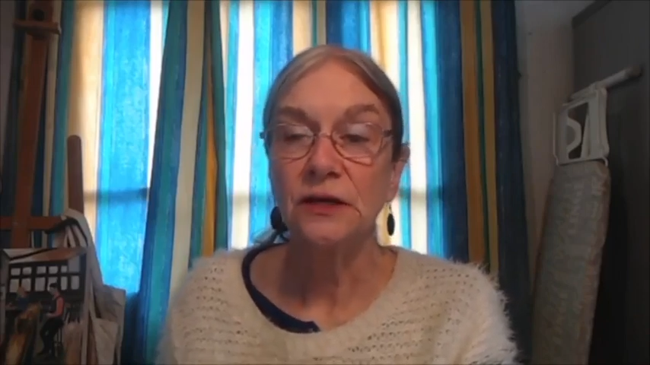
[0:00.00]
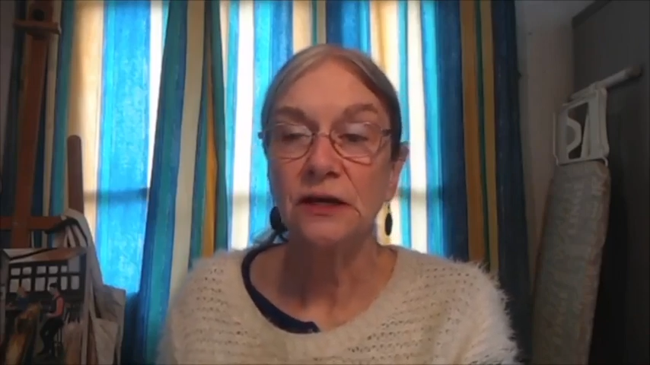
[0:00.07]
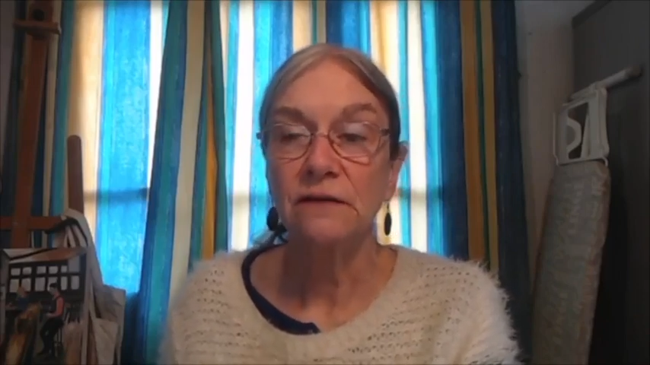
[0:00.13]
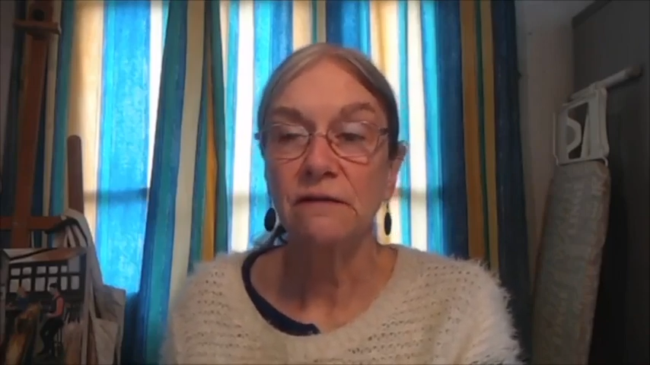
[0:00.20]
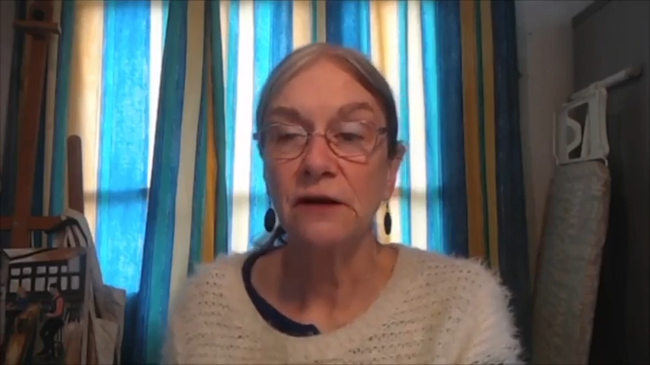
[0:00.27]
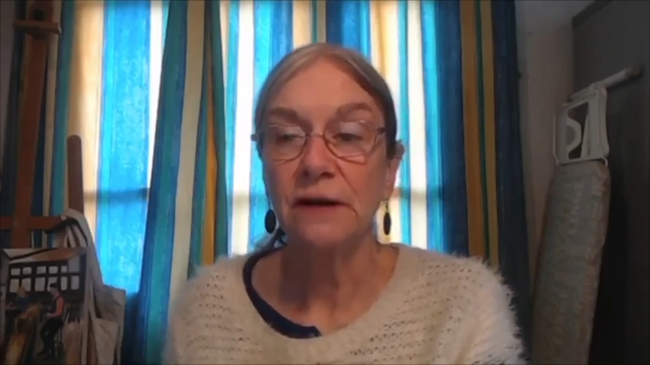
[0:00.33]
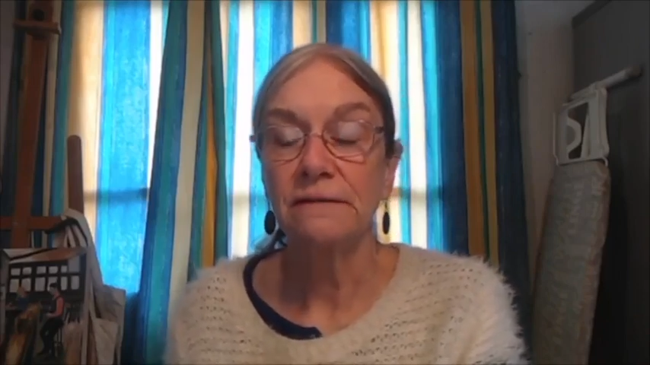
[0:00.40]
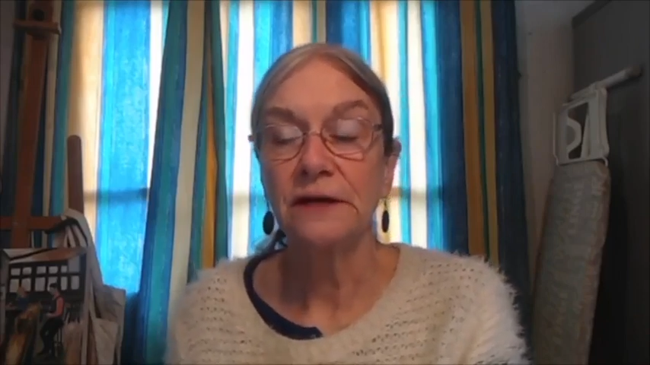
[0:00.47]

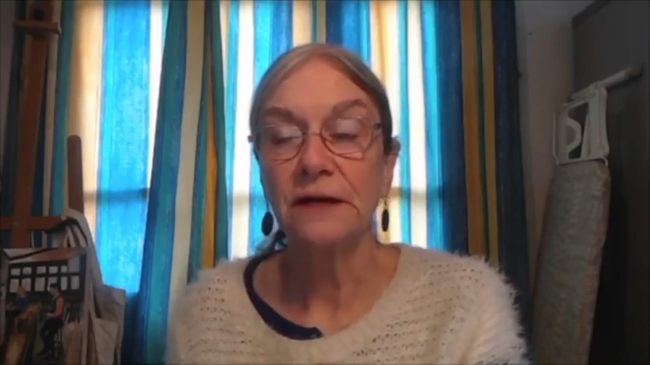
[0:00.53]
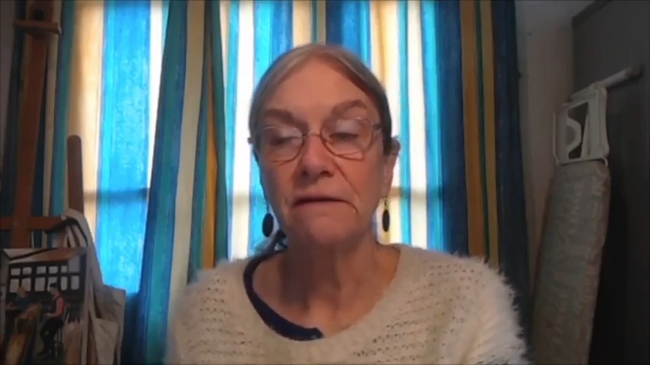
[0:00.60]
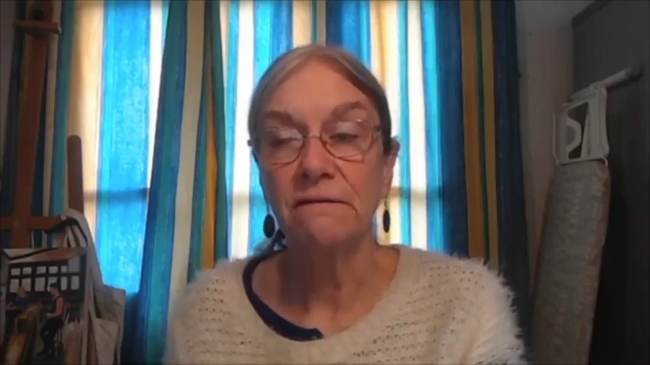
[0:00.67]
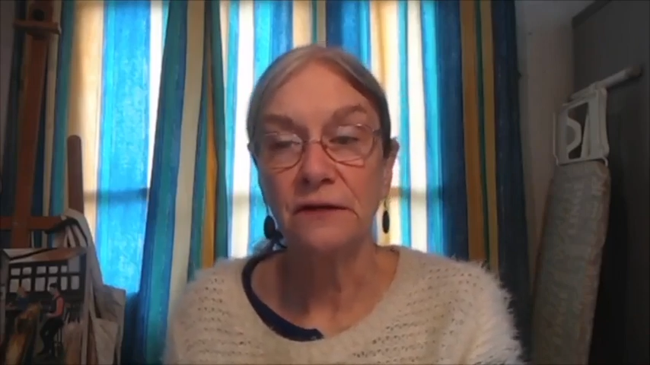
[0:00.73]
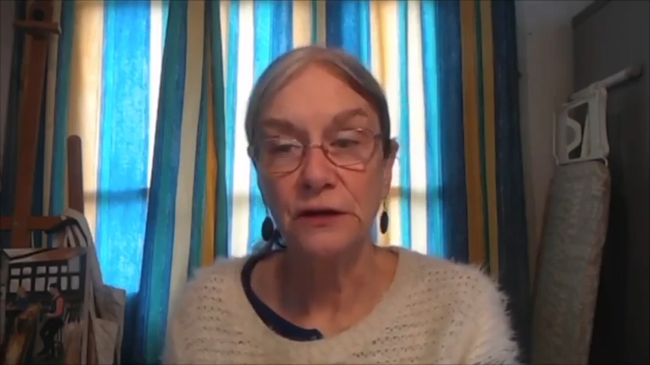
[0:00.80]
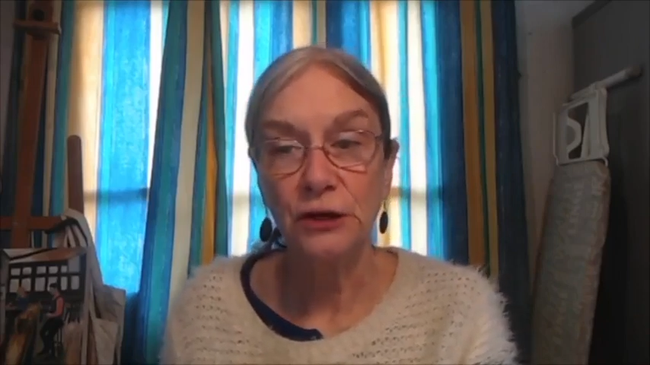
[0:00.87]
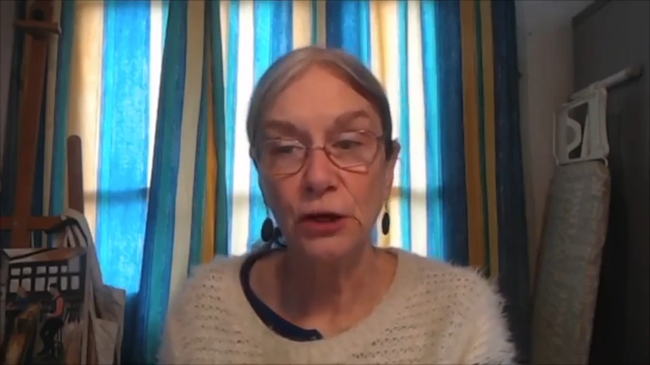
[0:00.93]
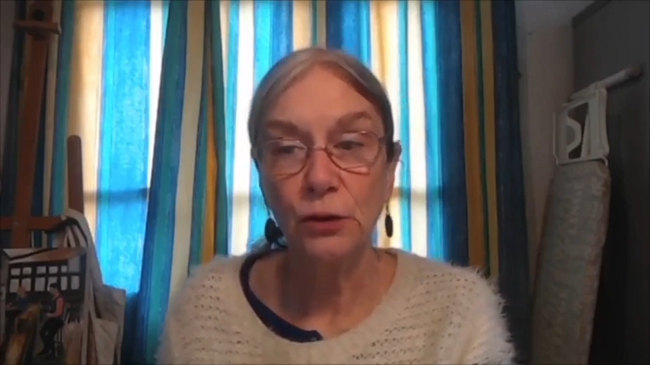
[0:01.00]
involving
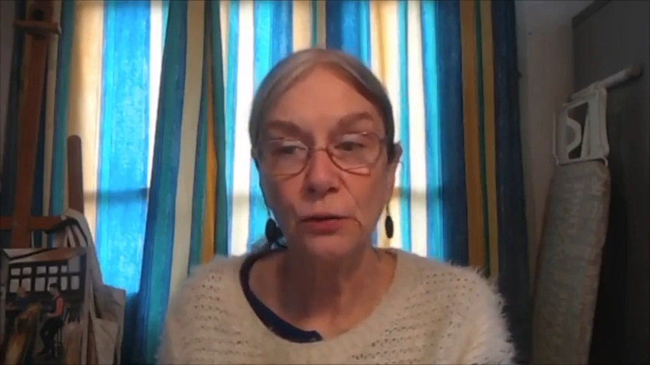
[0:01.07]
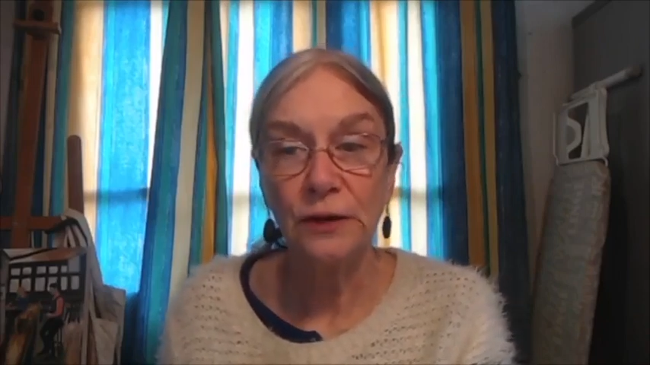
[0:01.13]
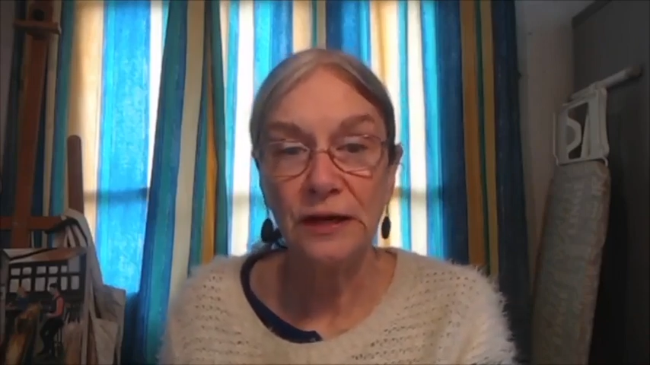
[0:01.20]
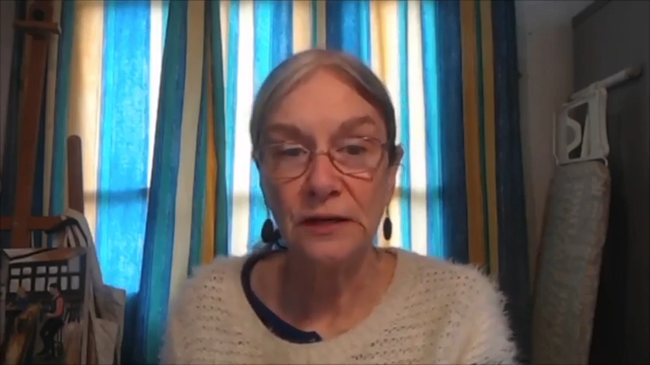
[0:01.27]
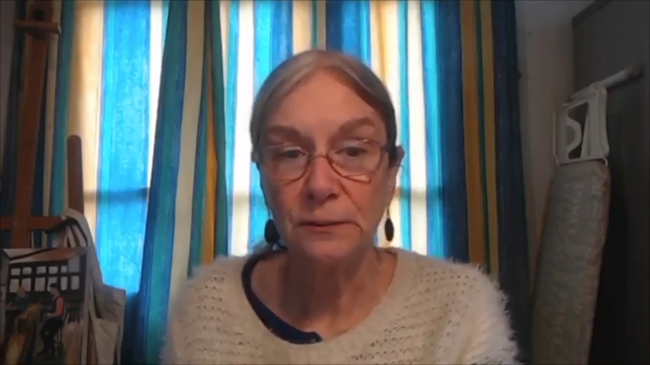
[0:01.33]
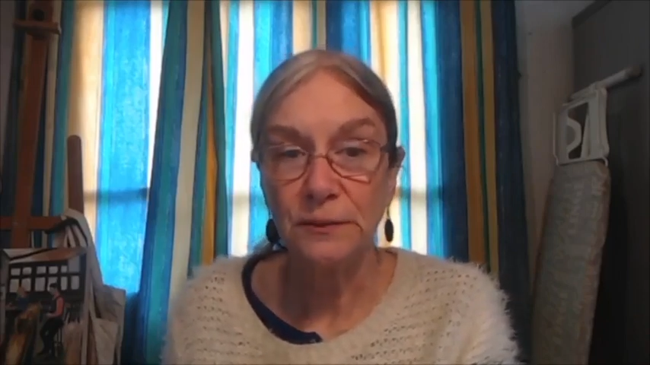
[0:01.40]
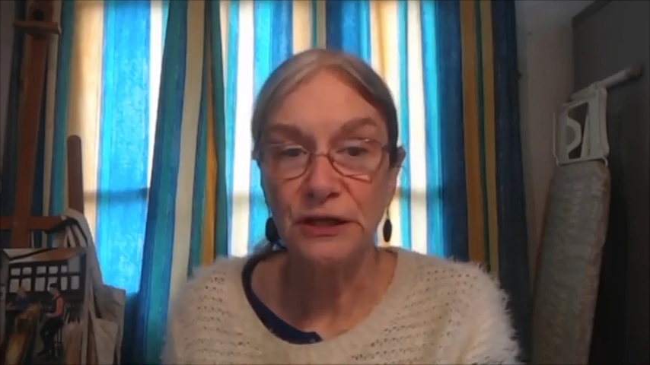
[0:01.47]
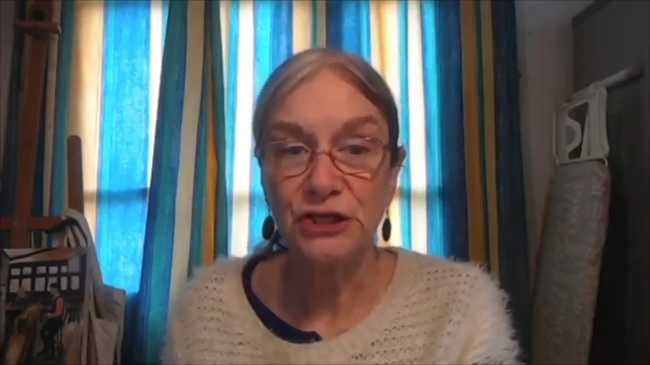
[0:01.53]
video,
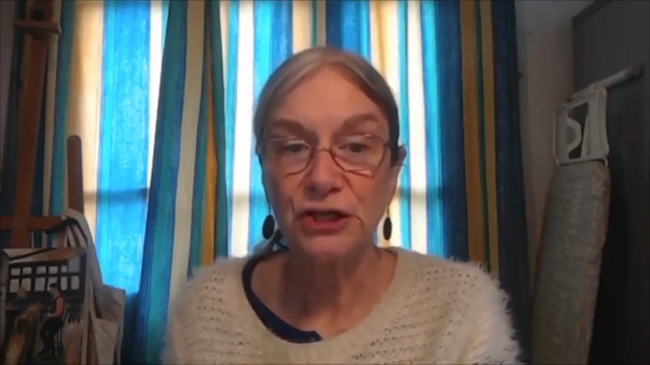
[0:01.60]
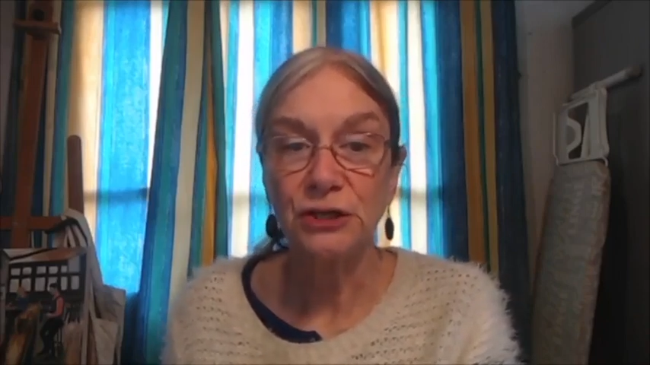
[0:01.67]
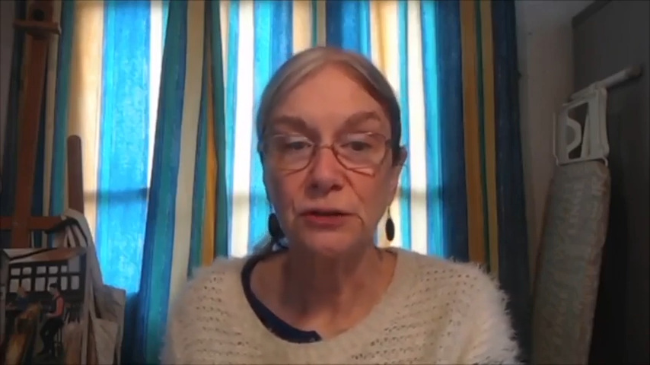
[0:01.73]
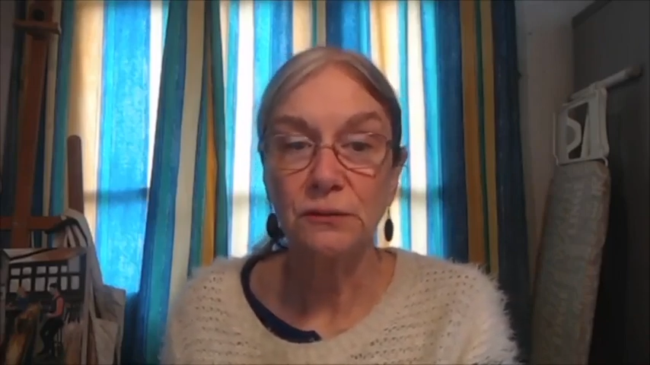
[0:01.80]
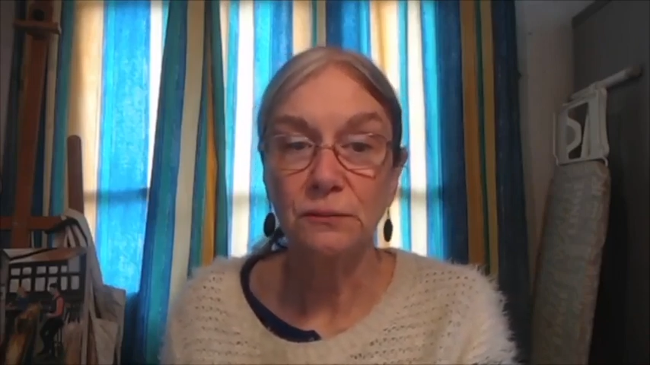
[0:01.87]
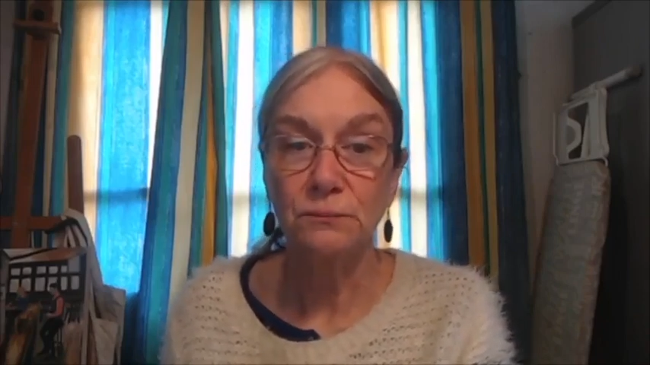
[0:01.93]
animation,